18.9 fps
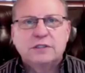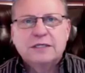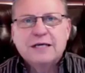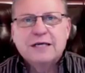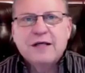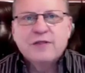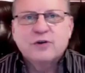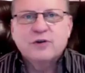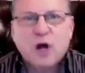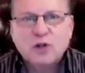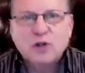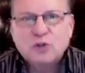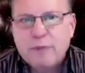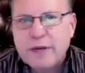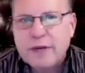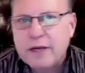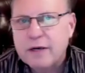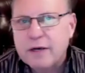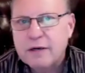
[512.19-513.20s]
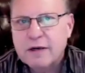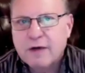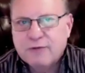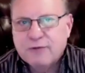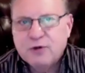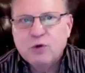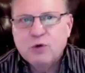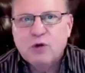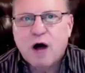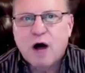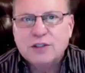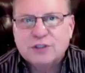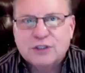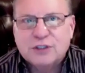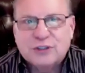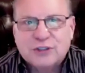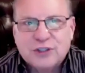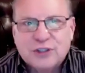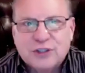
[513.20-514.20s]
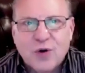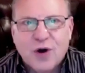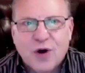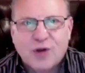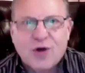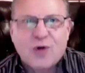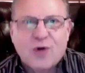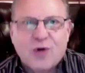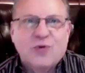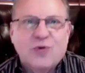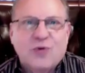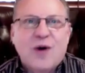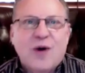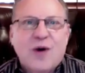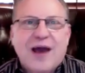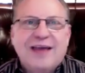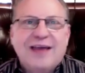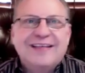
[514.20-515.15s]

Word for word: There's also been a few losses, you know, along the way.